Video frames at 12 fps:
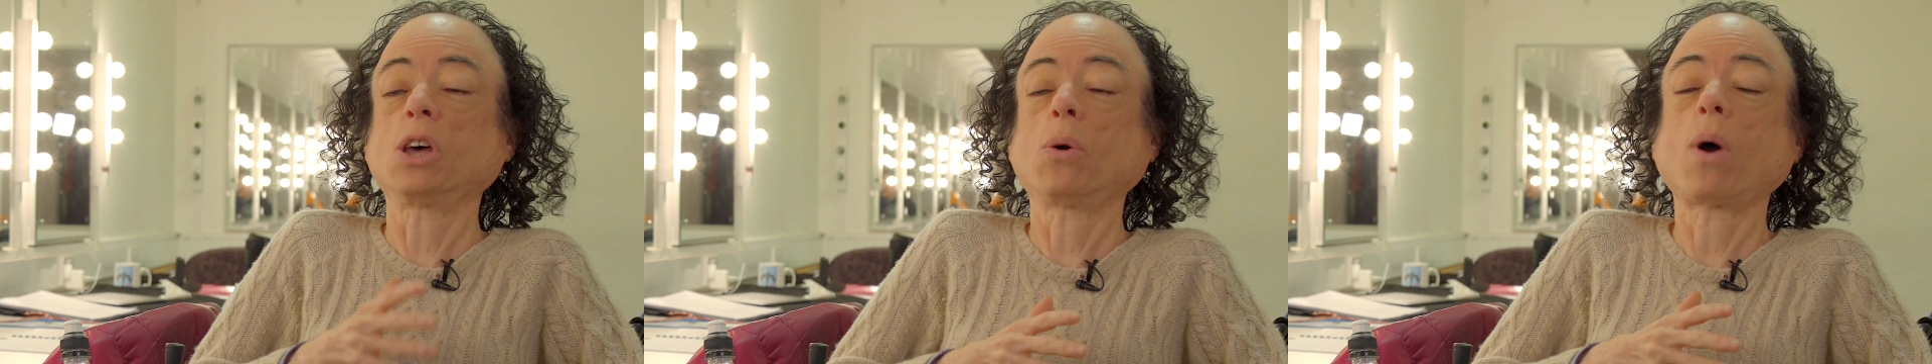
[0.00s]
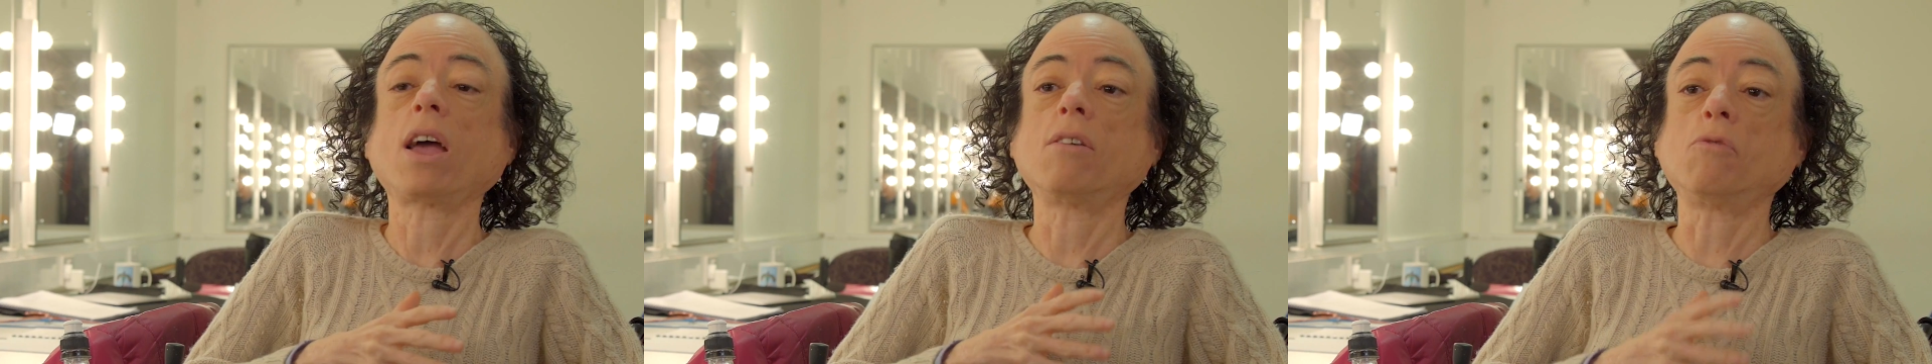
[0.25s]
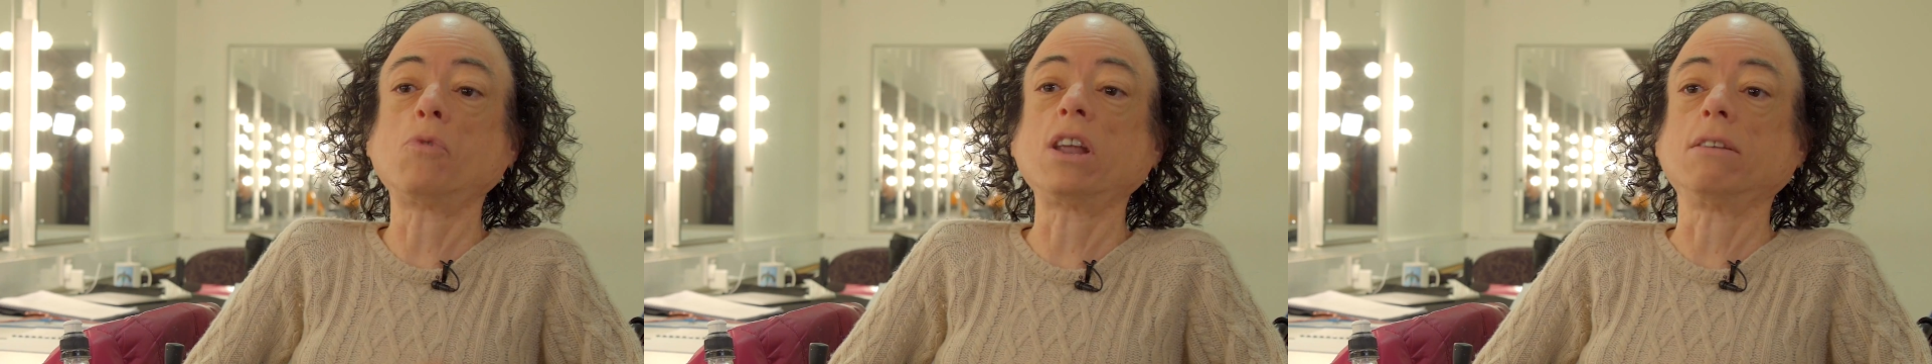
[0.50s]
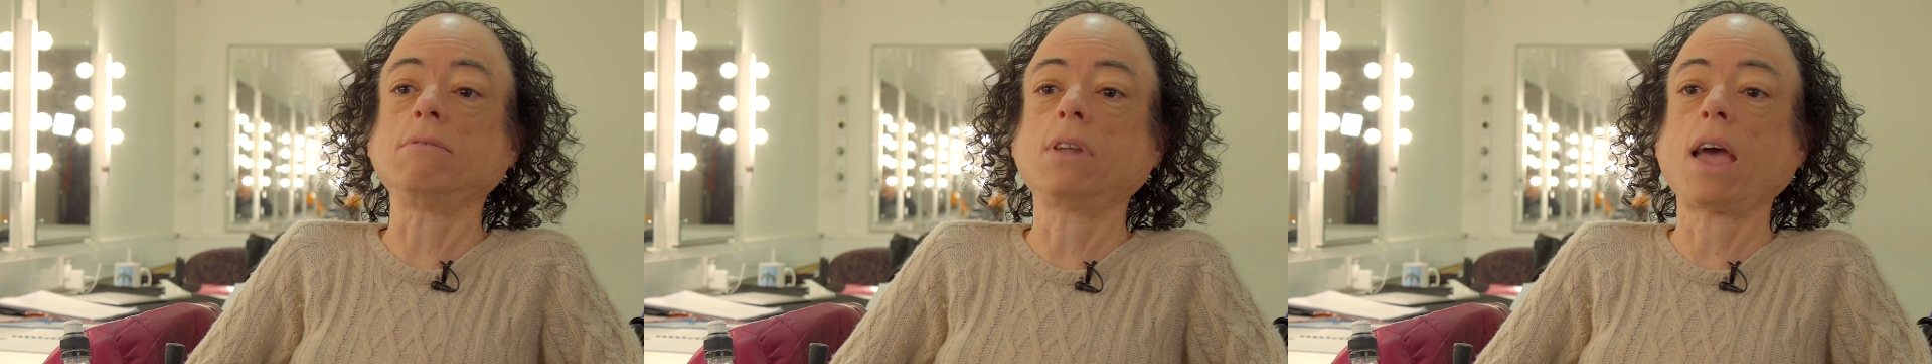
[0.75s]
So I have
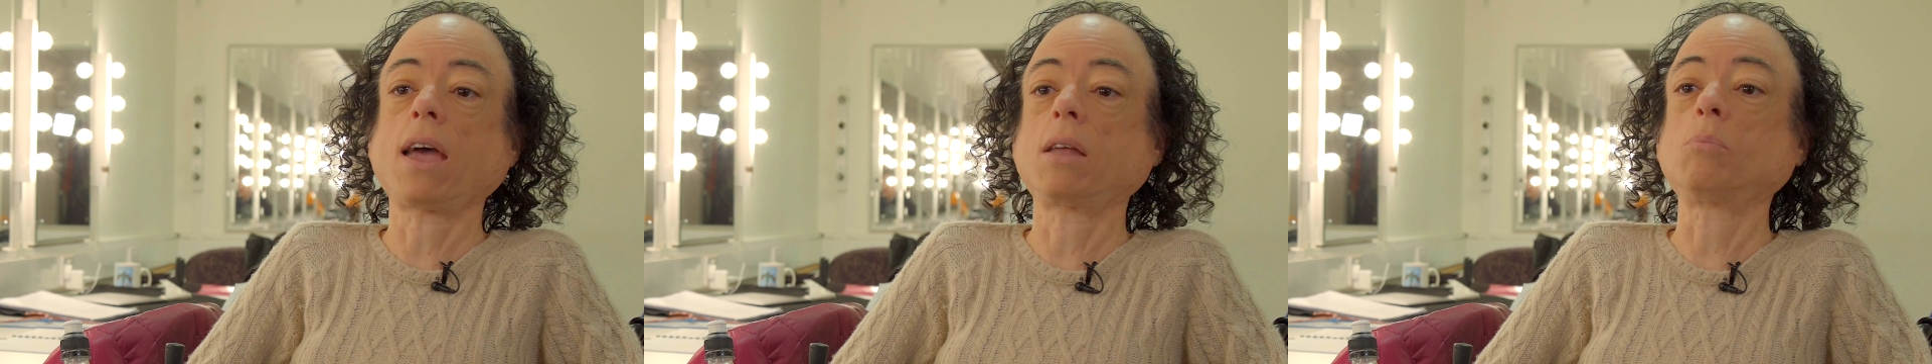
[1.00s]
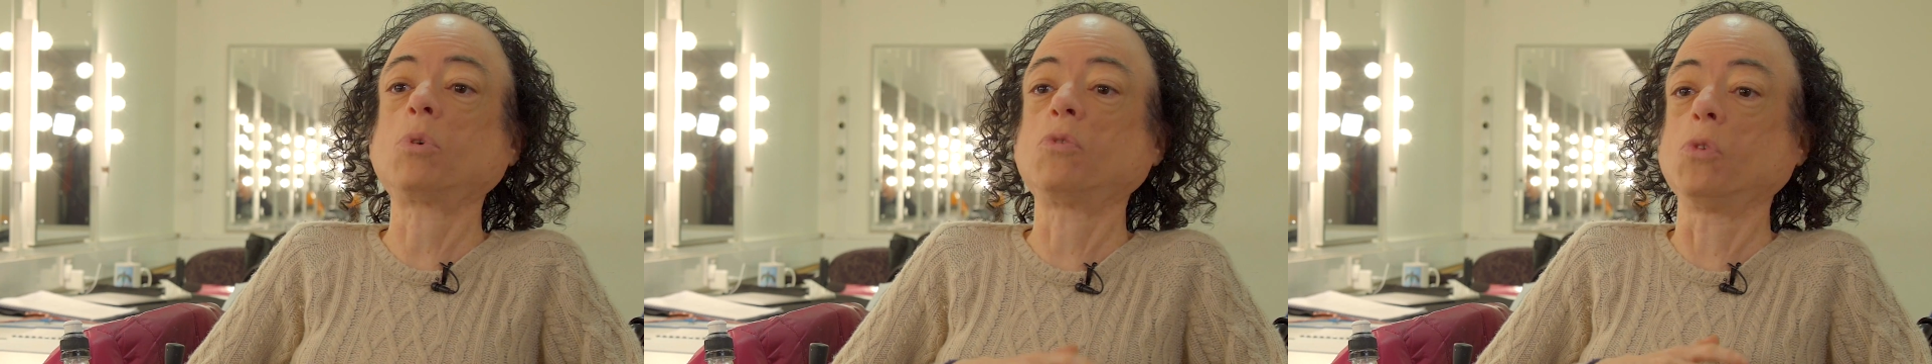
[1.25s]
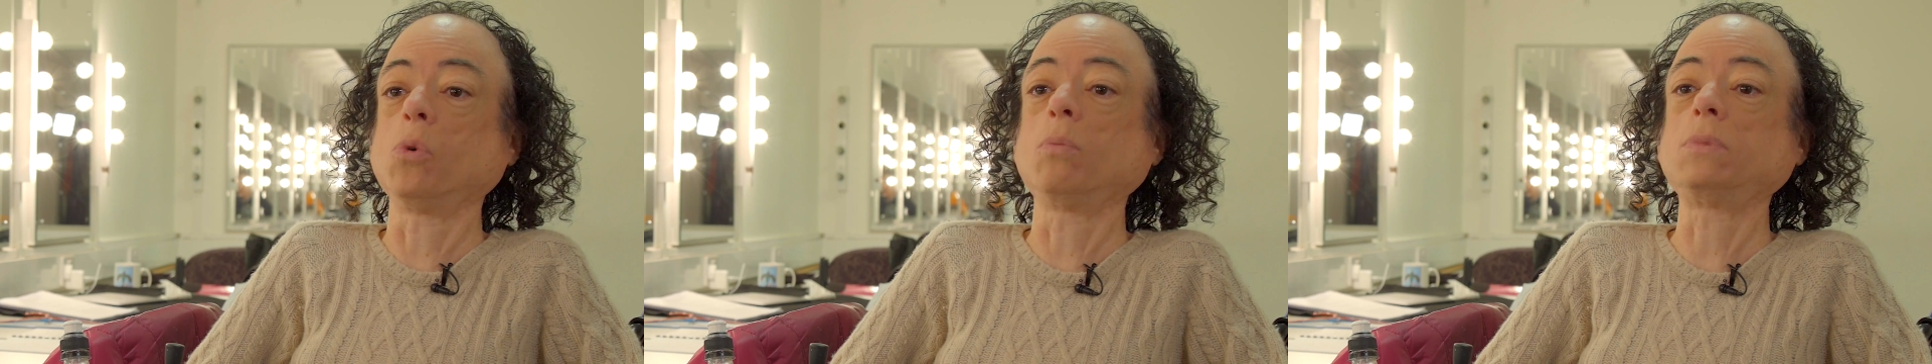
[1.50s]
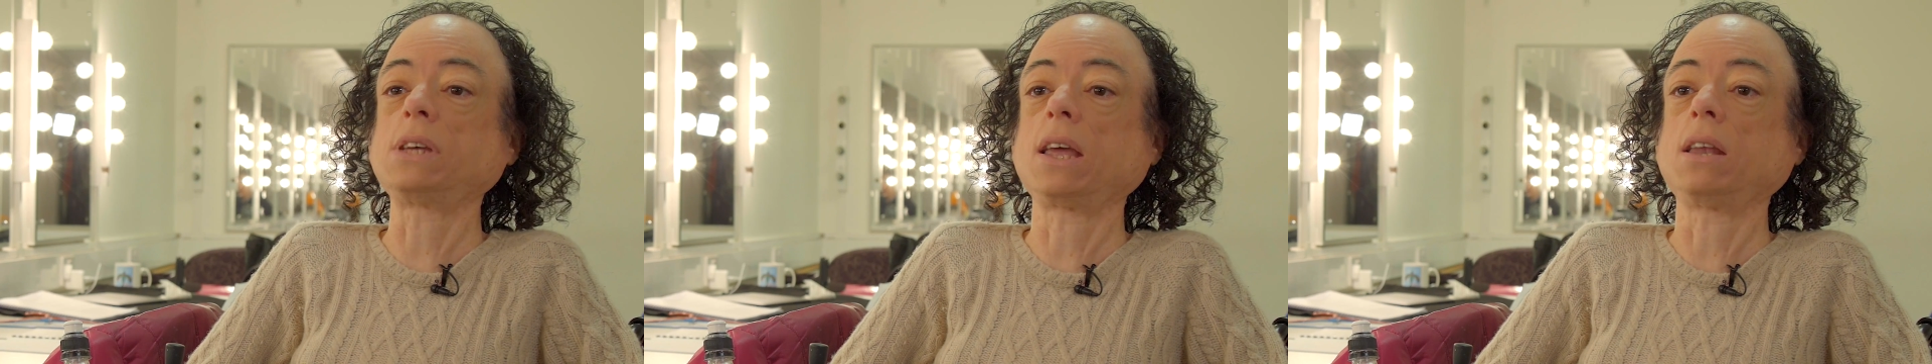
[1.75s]
written and
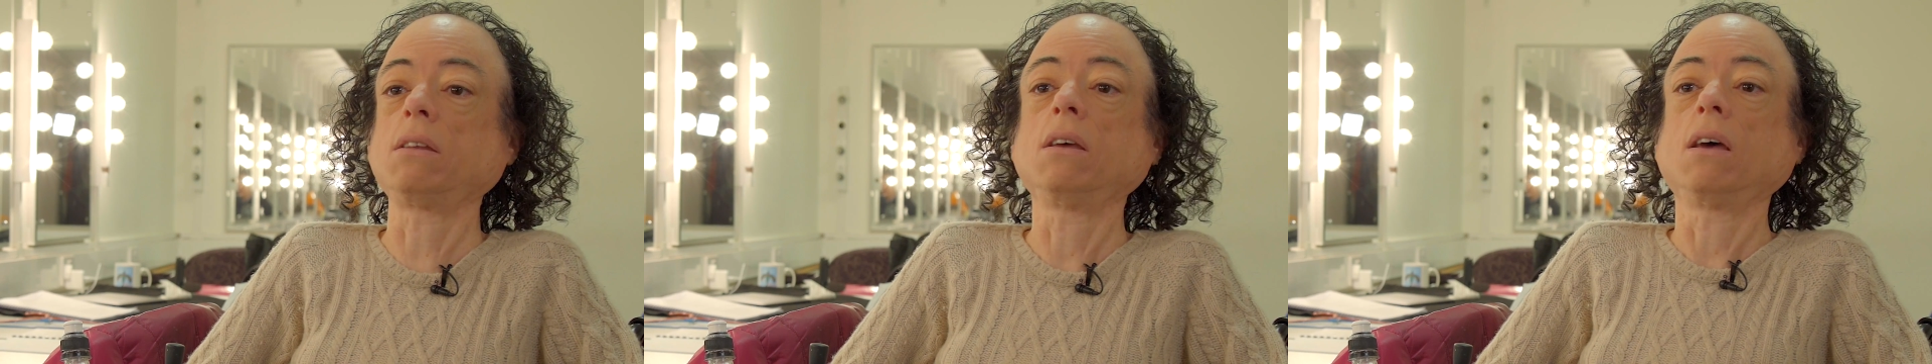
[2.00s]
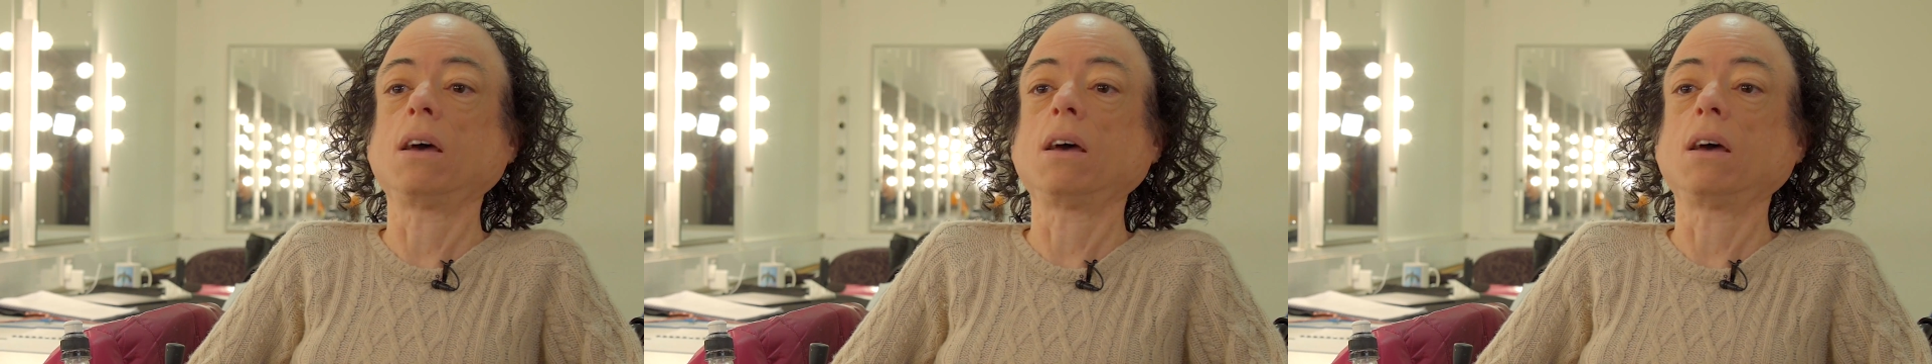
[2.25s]
performed in